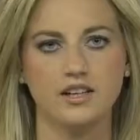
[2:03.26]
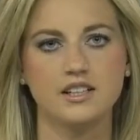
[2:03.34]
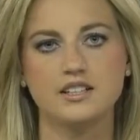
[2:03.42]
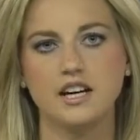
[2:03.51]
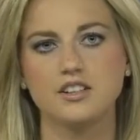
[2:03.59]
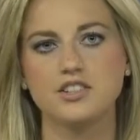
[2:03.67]

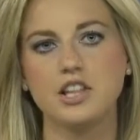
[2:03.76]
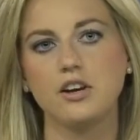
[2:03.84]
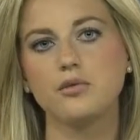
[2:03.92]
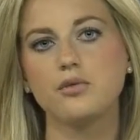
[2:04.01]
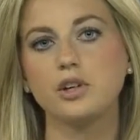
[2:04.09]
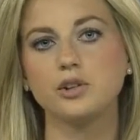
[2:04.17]
Dallas
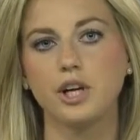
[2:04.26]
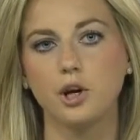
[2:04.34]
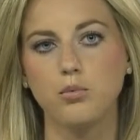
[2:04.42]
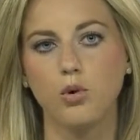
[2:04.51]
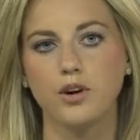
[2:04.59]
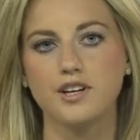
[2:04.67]
Love Field
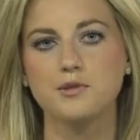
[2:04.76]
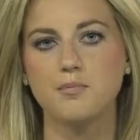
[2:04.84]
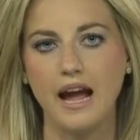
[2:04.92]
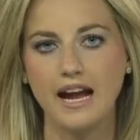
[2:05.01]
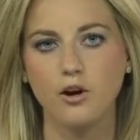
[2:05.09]
Airport is back